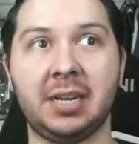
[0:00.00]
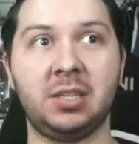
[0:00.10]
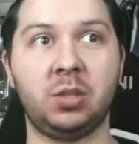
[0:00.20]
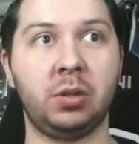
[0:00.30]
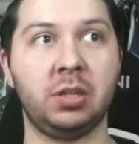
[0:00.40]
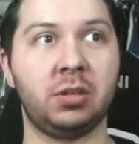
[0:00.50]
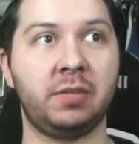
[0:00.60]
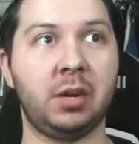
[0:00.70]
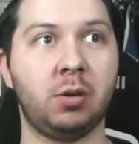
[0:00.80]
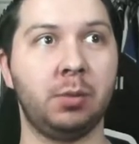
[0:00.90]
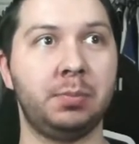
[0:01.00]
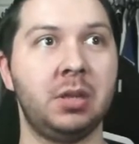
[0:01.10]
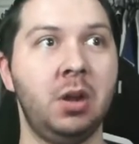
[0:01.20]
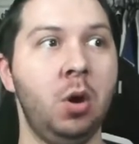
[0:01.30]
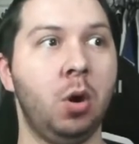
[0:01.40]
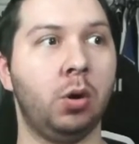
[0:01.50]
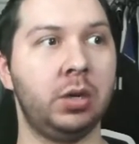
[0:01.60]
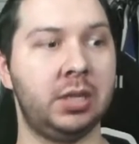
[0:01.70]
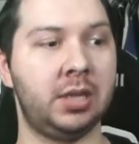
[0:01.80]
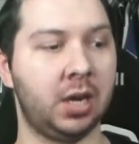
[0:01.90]
join the survey corps or did
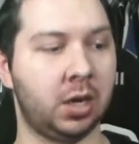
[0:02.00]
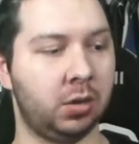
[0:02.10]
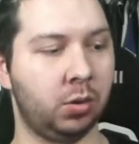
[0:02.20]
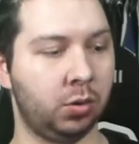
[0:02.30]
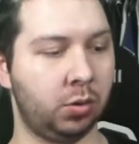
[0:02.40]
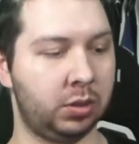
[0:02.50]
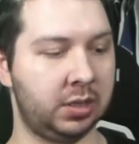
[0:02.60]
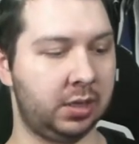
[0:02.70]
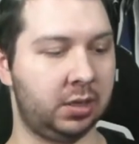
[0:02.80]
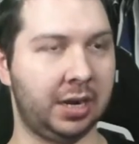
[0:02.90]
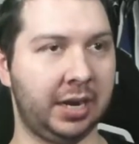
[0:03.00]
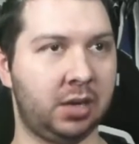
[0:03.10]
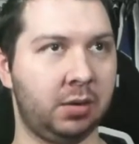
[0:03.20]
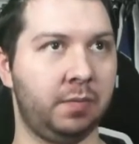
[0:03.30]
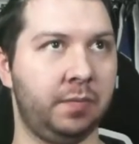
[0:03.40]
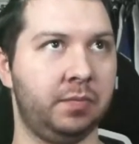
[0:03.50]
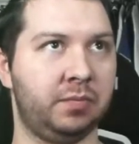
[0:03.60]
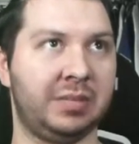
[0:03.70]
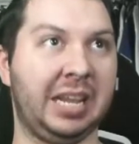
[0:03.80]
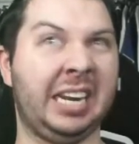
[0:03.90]
they all or, or did like
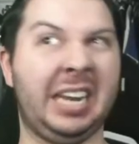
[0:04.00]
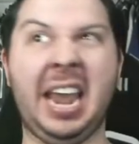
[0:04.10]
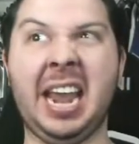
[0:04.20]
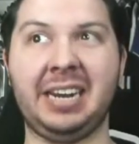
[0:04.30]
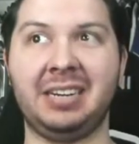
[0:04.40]
like 8